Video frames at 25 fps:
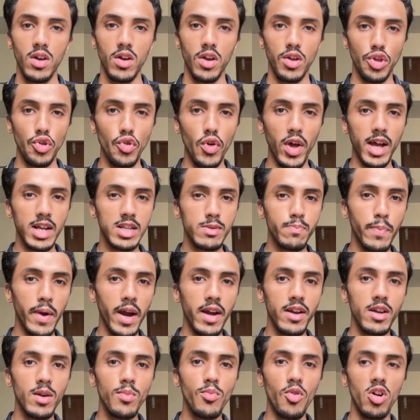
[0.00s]
You
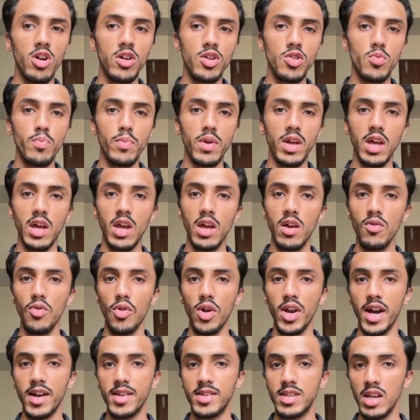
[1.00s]
expect the model to behave, or
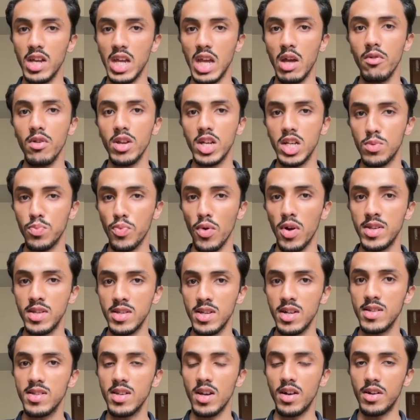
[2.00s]
let's say give response
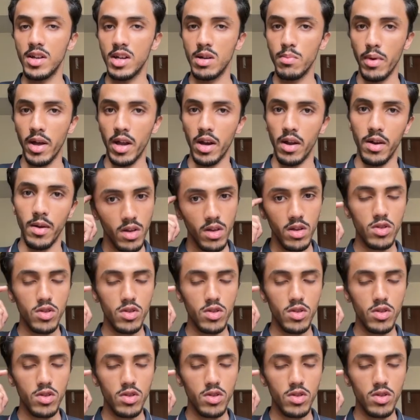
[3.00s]
in a certain manner.